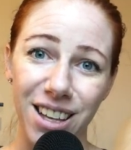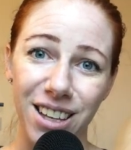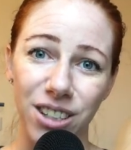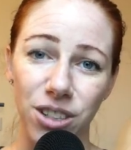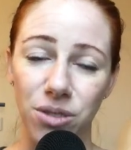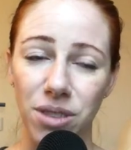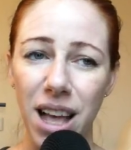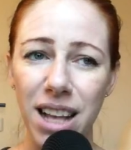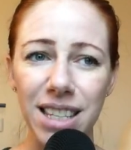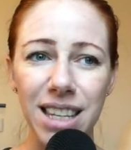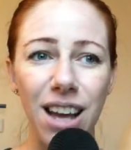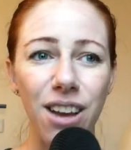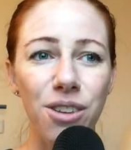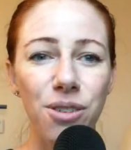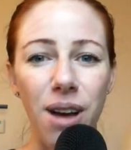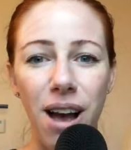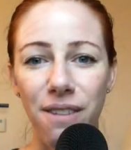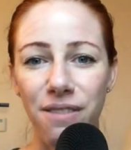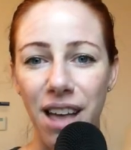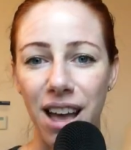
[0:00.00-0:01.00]
So that's how
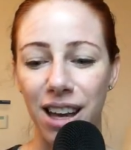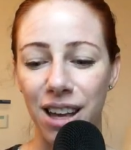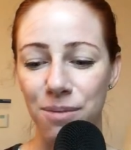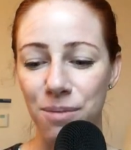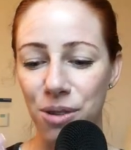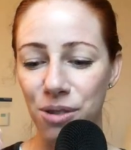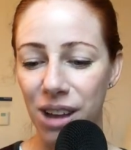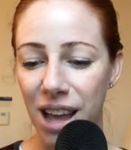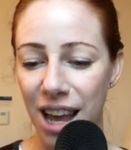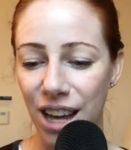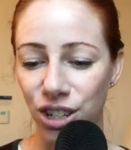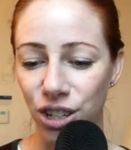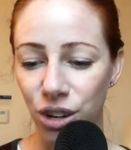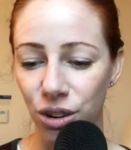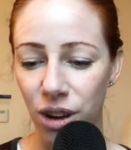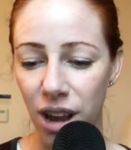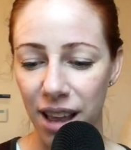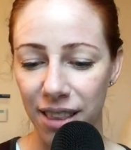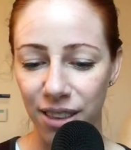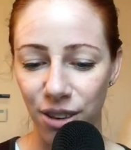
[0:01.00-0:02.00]
you have that
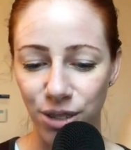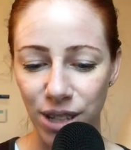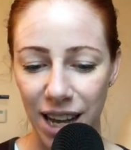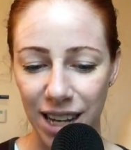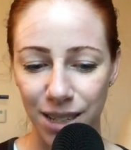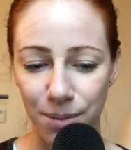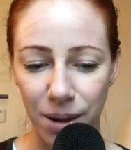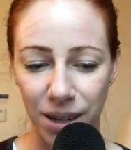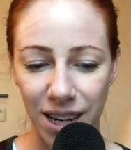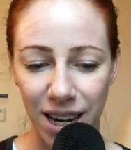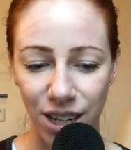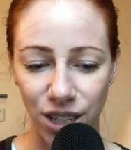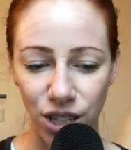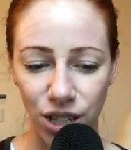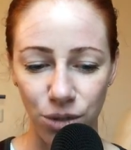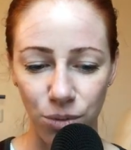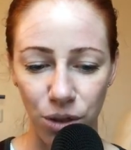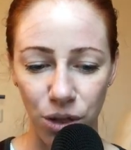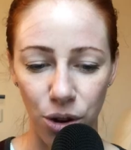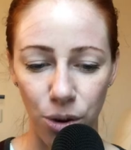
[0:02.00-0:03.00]
communication and those
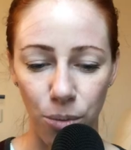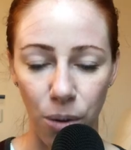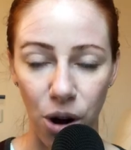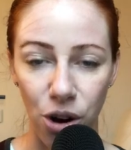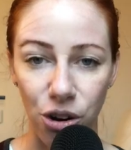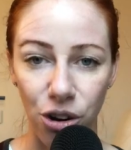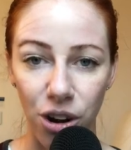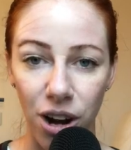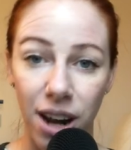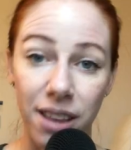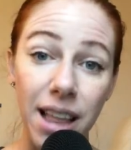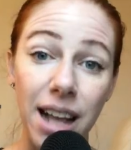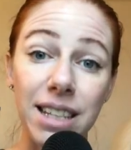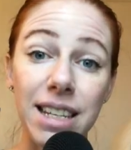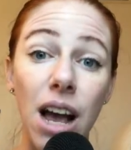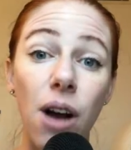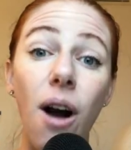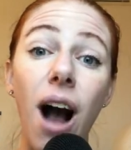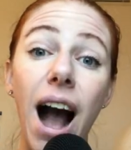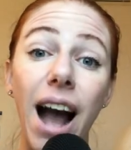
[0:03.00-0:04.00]
expectations with your partner. And that's
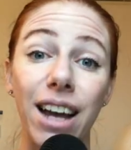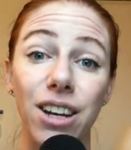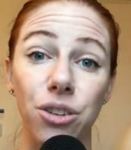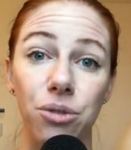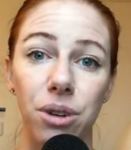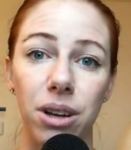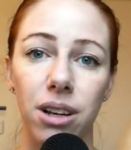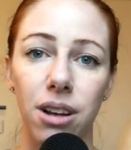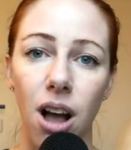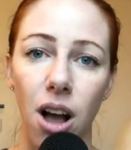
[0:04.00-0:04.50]
how I do it.